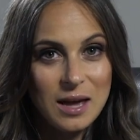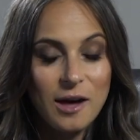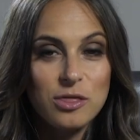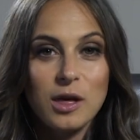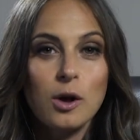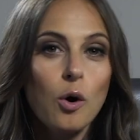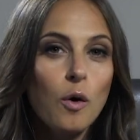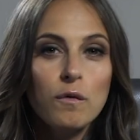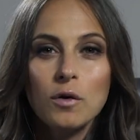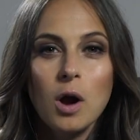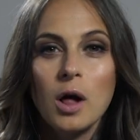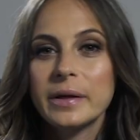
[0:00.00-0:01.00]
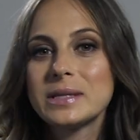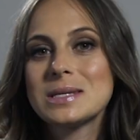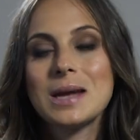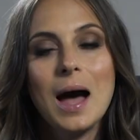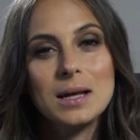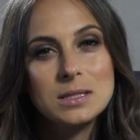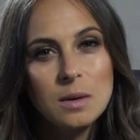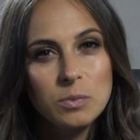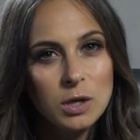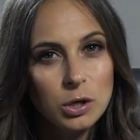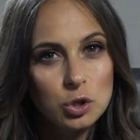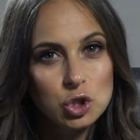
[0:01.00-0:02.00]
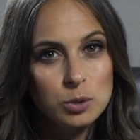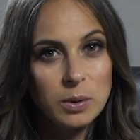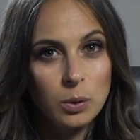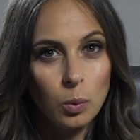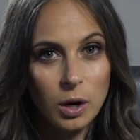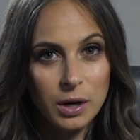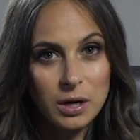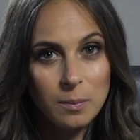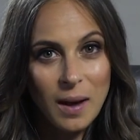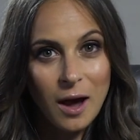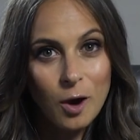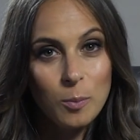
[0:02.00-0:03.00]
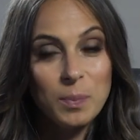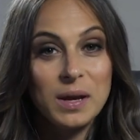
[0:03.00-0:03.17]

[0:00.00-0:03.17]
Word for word: I think overall it's not something you should be worried about,